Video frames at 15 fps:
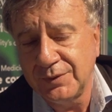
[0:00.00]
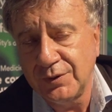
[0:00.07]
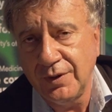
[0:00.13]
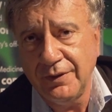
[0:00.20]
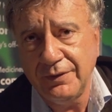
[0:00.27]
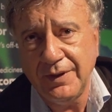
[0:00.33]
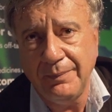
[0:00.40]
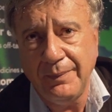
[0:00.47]

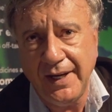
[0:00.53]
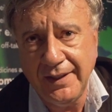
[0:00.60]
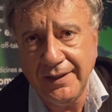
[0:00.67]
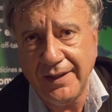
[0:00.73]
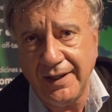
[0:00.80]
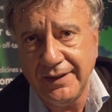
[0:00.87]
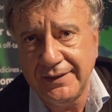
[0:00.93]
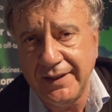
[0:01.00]
two of the main
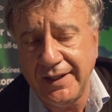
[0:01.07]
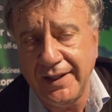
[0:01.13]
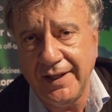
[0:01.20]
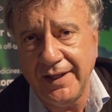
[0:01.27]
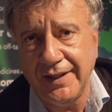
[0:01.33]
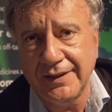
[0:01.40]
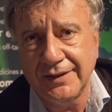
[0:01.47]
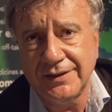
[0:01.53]

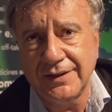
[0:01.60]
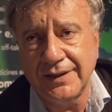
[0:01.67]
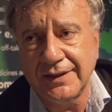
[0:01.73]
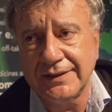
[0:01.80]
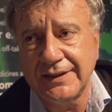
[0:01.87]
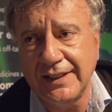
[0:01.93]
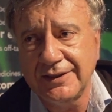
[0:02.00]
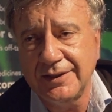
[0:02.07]
criteria is
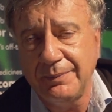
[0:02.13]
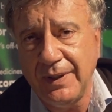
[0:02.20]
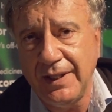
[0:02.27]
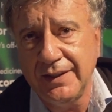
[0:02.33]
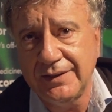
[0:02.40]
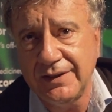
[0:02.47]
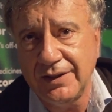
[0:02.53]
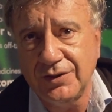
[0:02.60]

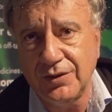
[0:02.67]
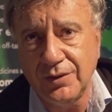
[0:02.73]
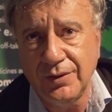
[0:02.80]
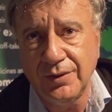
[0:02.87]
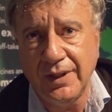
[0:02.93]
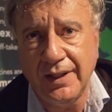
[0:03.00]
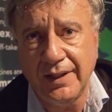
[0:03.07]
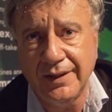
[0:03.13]
accessibility
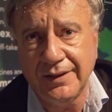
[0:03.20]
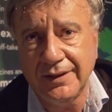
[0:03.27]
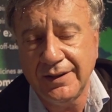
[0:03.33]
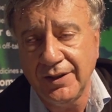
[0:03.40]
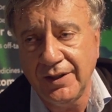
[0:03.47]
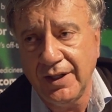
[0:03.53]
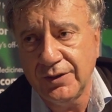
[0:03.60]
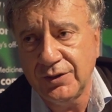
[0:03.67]
to
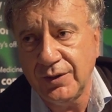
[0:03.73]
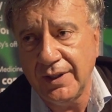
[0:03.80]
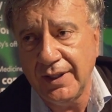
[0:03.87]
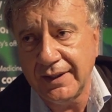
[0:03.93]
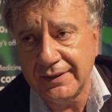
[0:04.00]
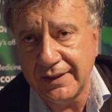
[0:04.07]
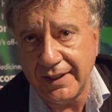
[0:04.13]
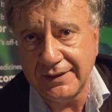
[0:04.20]
to
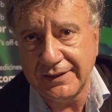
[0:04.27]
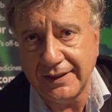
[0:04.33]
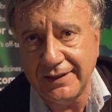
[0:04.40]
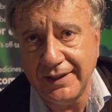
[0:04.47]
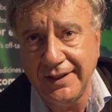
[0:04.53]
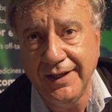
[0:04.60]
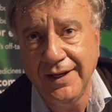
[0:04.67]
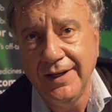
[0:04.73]

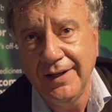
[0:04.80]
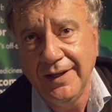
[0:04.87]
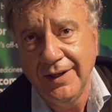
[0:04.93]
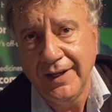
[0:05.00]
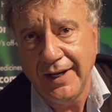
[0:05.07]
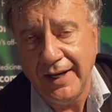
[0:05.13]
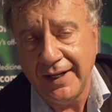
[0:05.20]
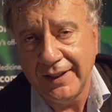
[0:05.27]
electricity,
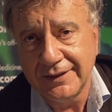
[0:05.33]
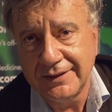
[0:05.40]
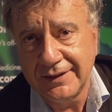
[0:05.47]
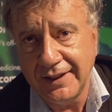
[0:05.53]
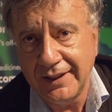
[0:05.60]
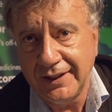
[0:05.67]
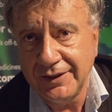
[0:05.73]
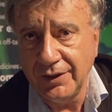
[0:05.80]
and
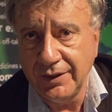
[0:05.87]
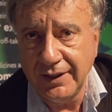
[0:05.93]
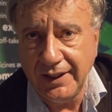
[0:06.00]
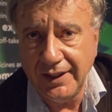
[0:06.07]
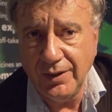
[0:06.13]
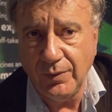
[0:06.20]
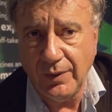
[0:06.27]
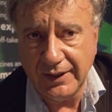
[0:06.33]
you
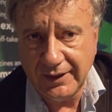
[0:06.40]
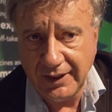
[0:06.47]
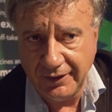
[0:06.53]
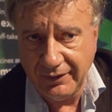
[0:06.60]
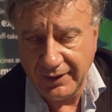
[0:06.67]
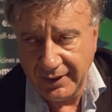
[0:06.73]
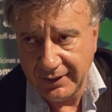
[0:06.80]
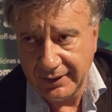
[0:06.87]
need a
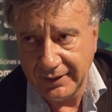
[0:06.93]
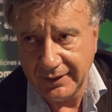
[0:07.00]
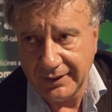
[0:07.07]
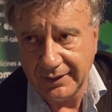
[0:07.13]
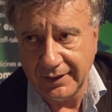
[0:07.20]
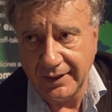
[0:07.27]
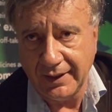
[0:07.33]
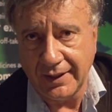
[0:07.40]

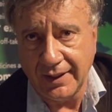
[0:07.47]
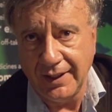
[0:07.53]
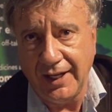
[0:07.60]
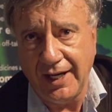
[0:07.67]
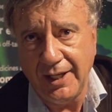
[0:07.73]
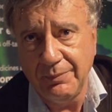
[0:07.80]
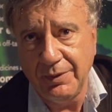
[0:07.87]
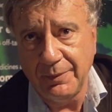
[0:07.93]

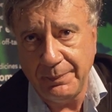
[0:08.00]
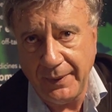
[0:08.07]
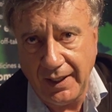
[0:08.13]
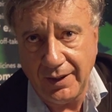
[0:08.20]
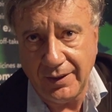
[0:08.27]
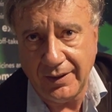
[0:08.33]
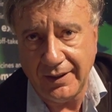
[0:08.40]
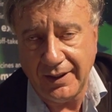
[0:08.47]
reliable
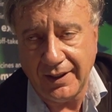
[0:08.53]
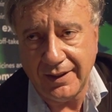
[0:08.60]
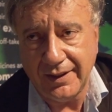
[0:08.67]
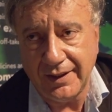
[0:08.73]
power